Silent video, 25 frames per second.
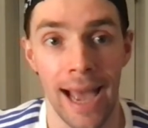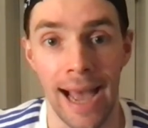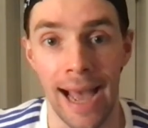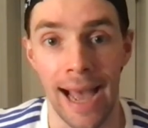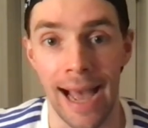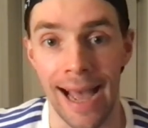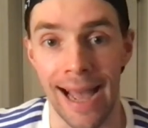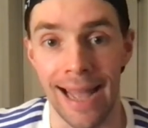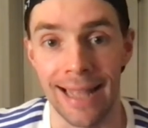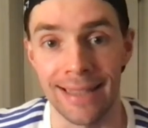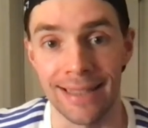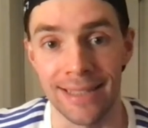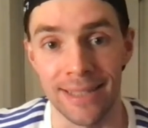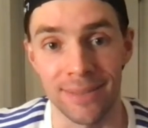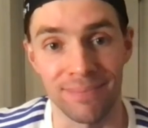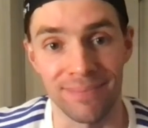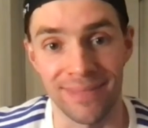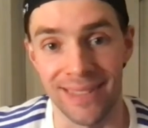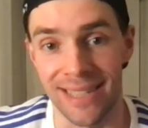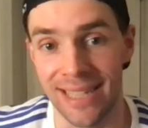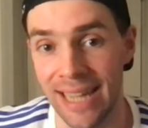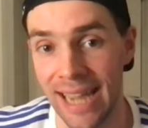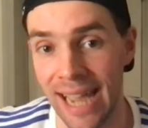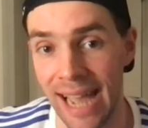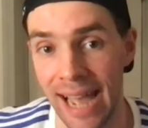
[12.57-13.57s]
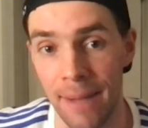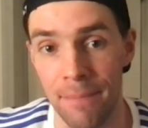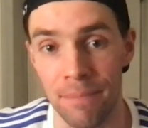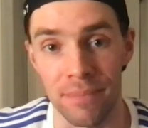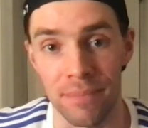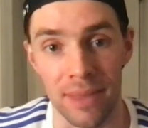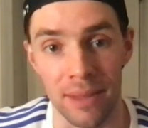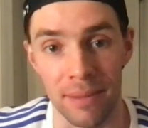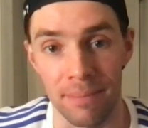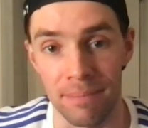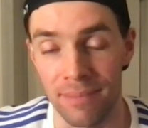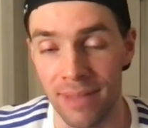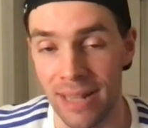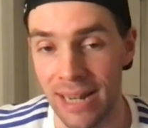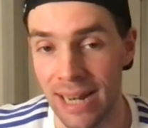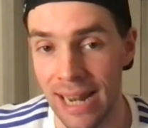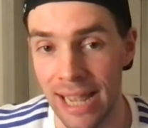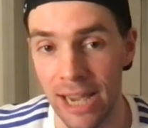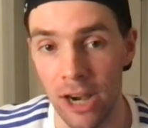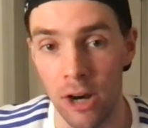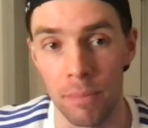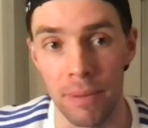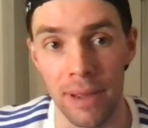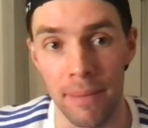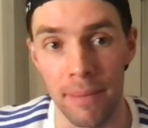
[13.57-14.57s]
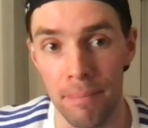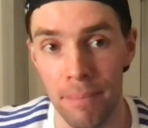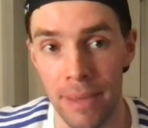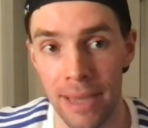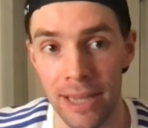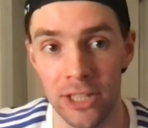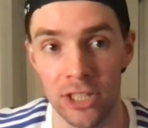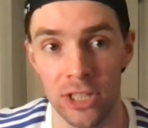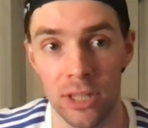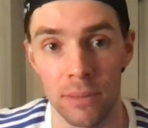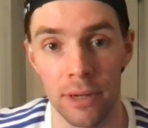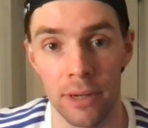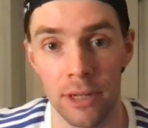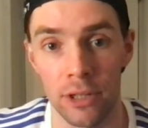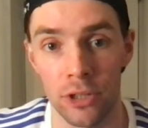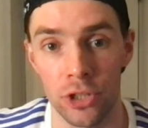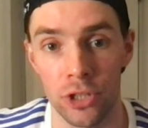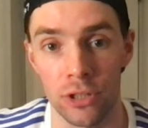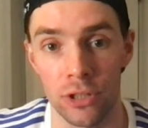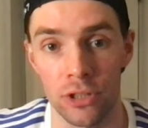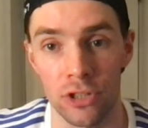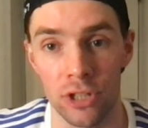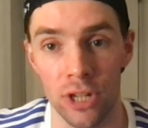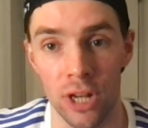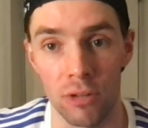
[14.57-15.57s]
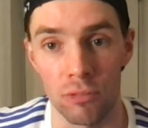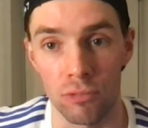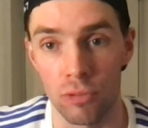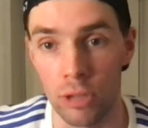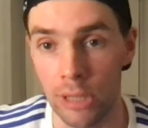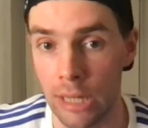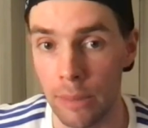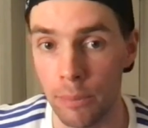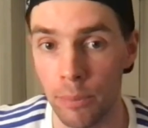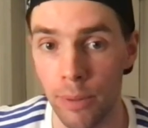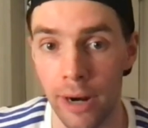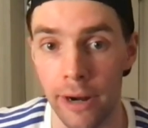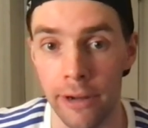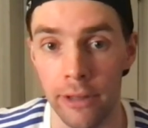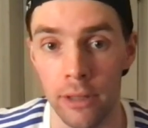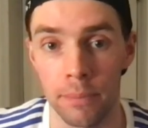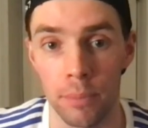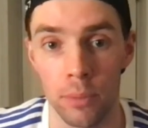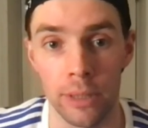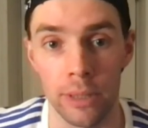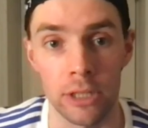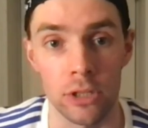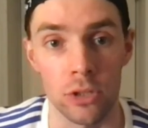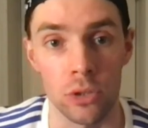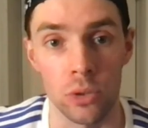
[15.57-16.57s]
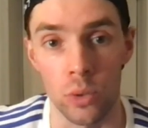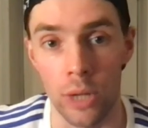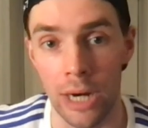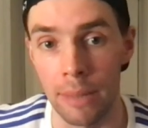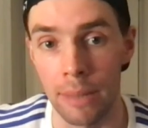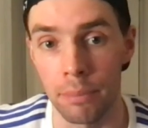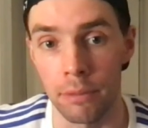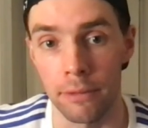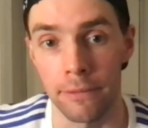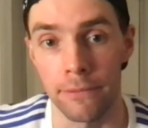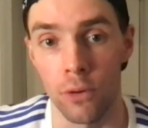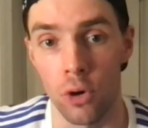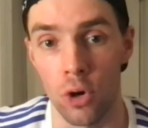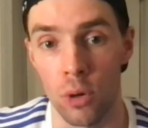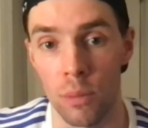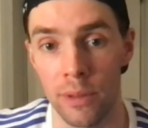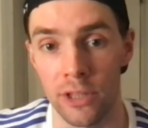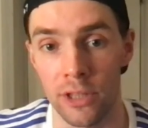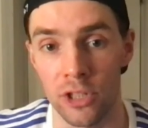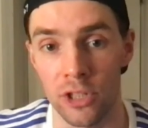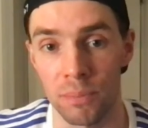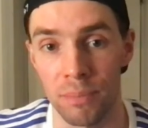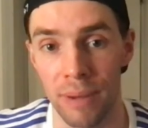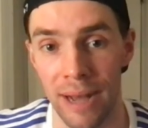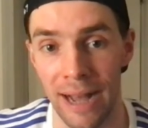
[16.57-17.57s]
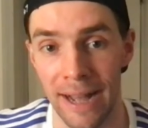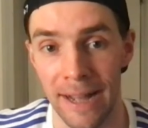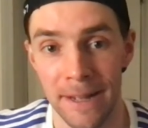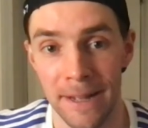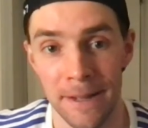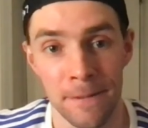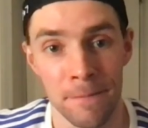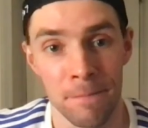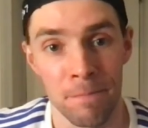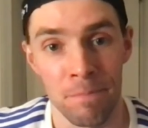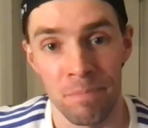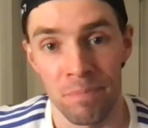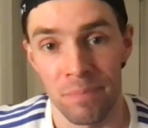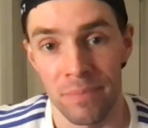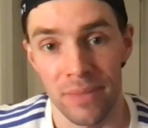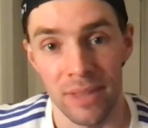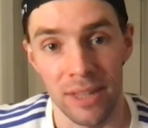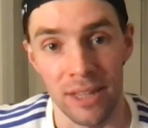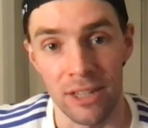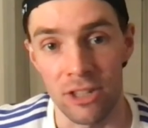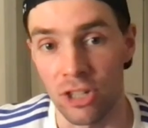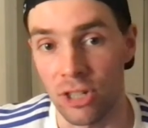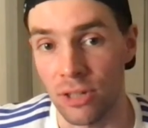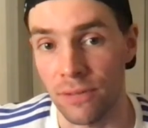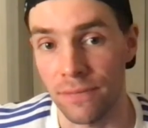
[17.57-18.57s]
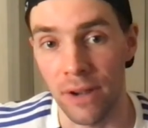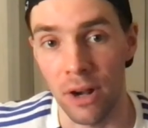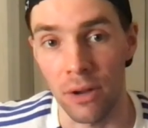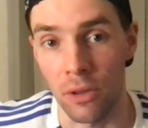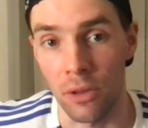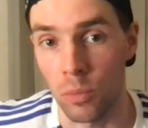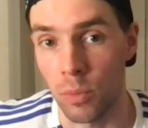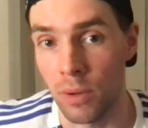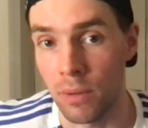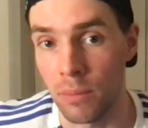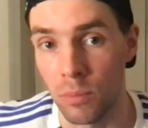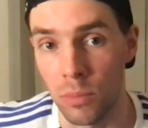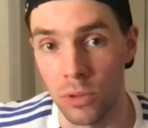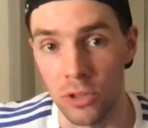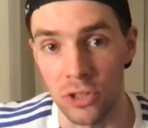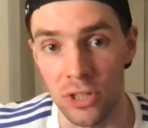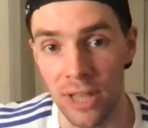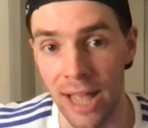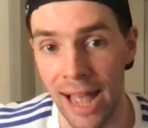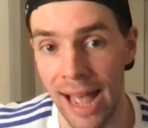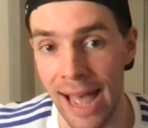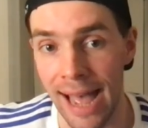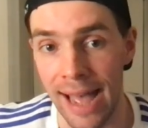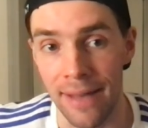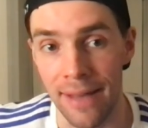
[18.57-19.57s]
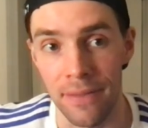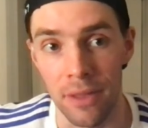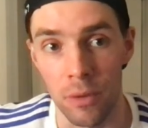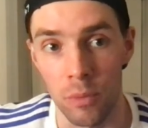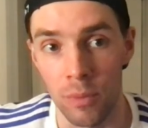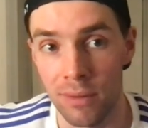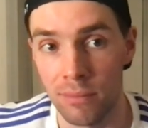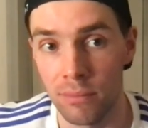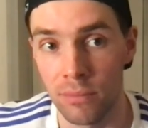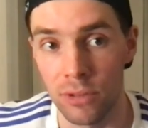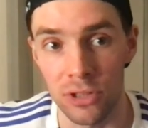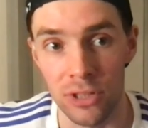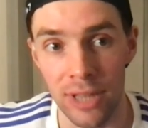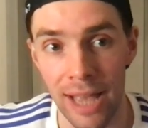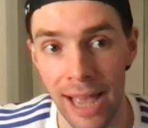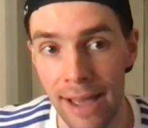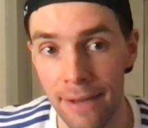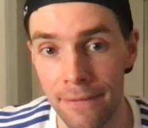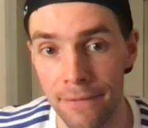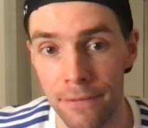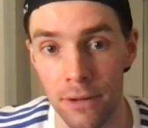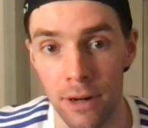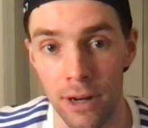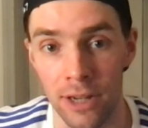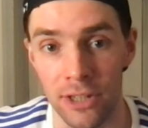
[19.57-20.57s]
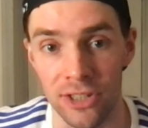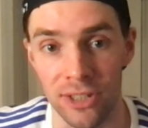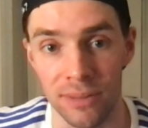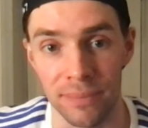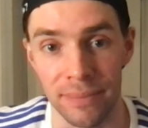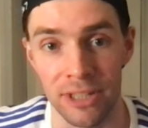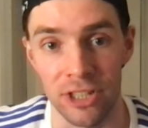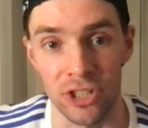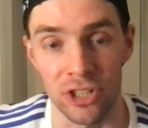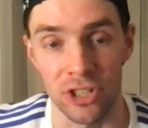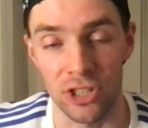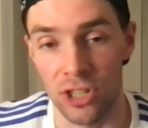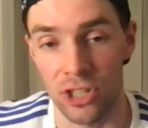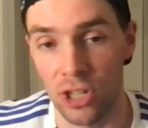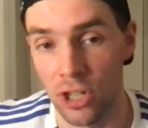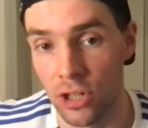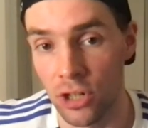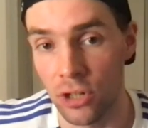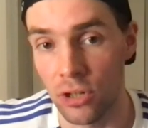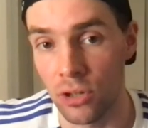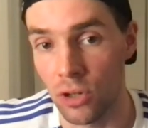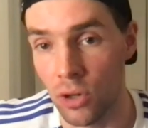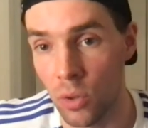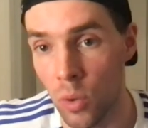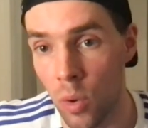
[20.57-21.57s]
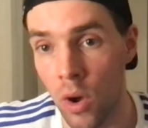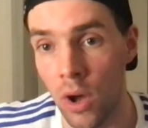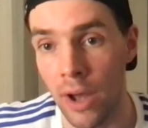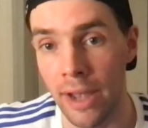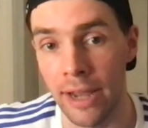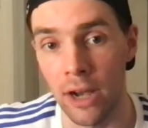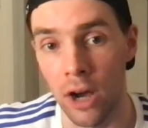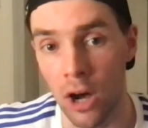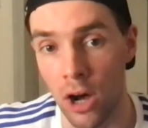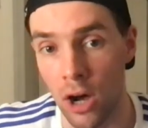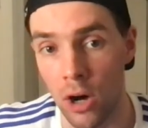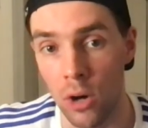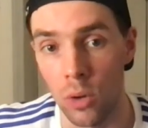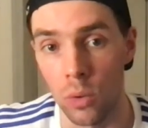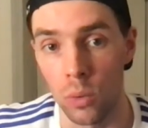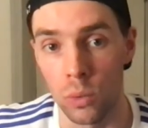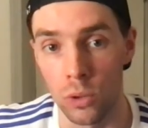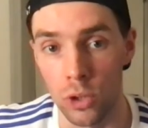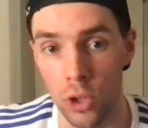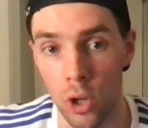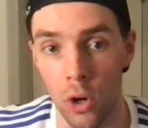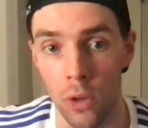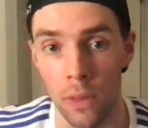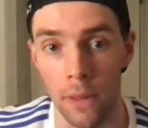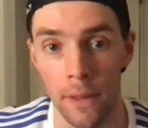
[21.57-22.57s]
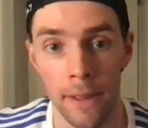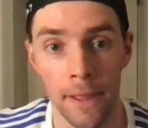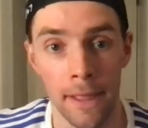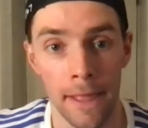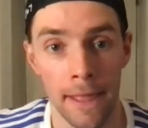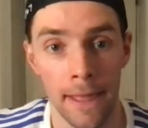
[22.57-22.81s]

And yeah, a little bit mixed emotions, really proud of the boys. Great performance, but you just felt the win was there. The win was there for us and we just couldn't quite hold on.